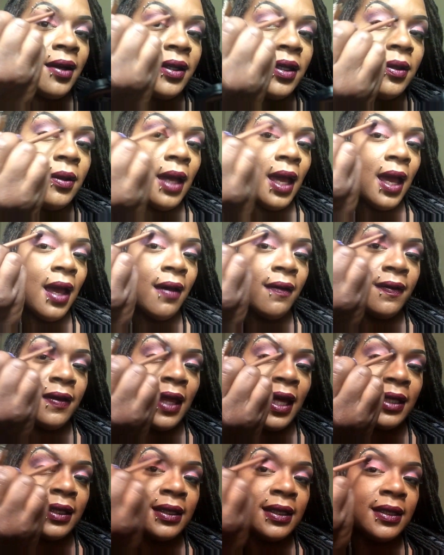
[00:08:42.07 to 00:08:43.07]
you have
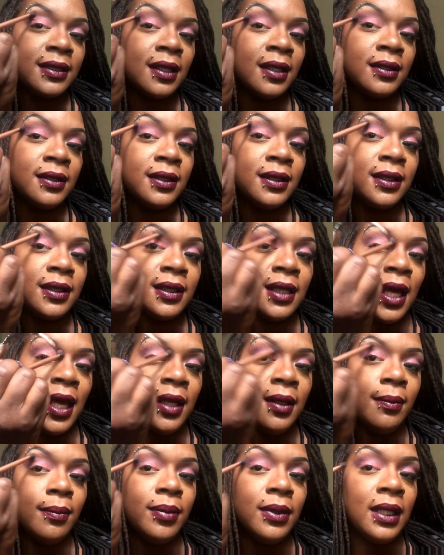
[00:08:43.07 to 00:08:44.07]
that
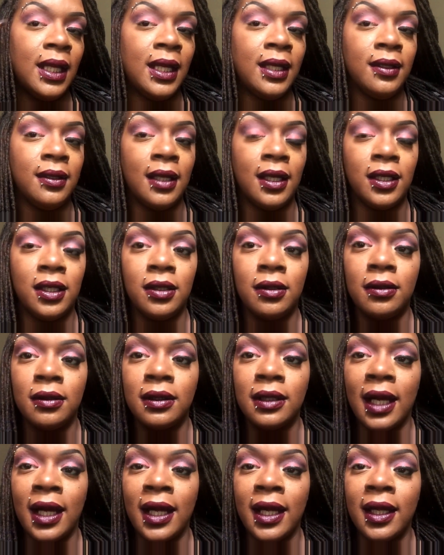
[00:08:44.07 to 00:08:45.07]
sunset blend that you
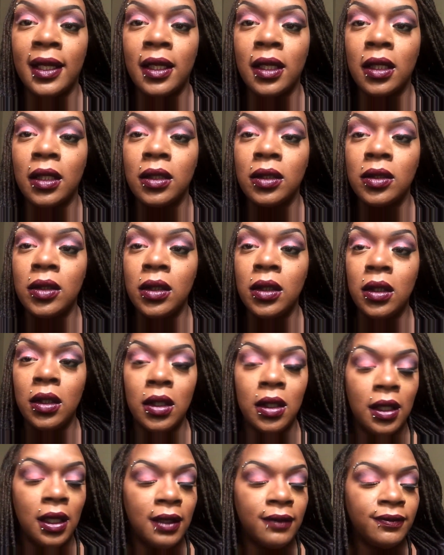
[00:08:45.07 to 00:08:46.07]
like.
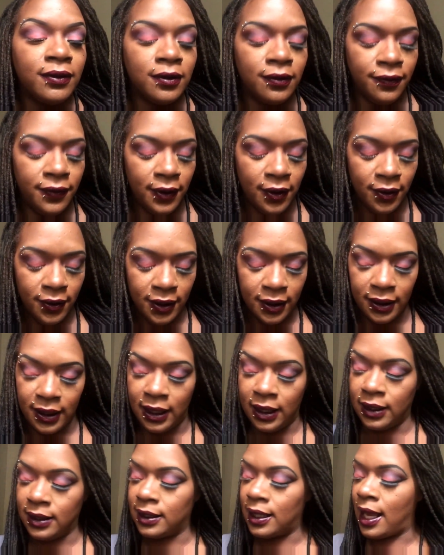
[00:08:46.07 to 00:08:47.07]
If you feel the
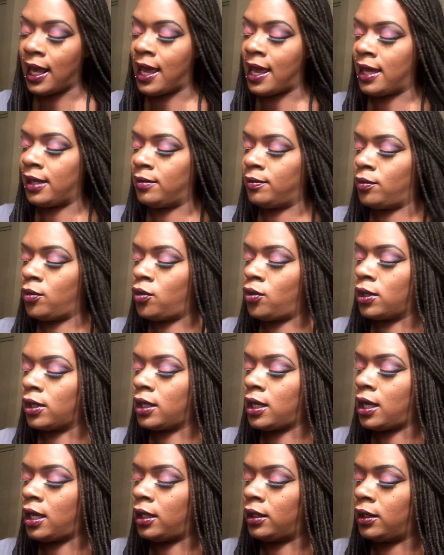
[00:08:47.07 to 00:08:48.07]
need to add more
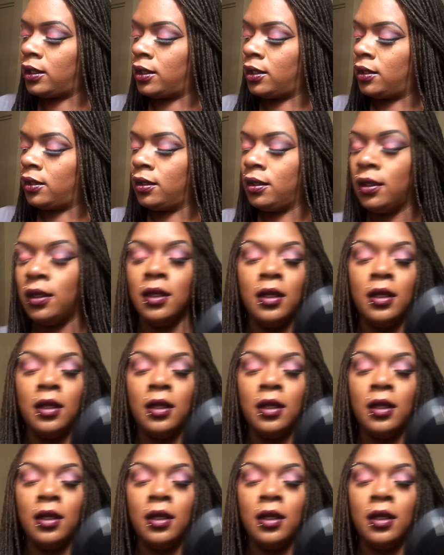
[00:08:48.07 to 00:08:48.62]
color,